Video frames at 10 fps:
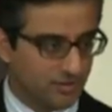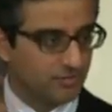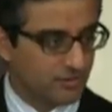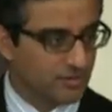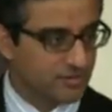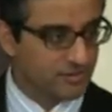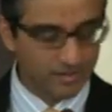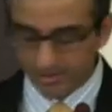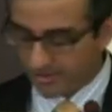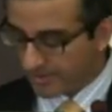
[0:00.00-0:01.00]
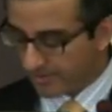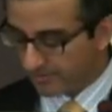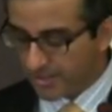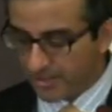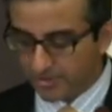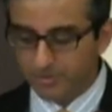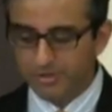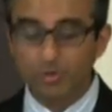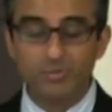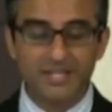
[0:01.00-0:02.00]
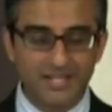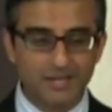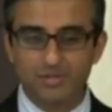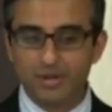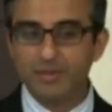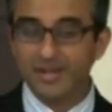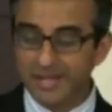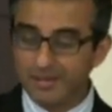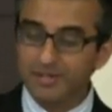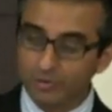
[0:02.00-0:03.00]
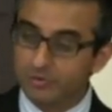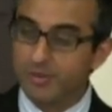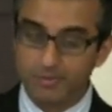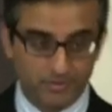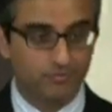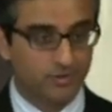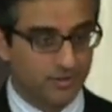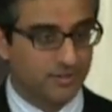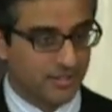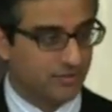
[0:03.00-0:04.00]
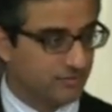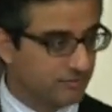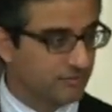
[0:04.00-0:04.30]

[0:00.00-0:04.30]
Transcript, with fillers: So this, uh, um, there'll be too many names, so I'm not naming those people for intent,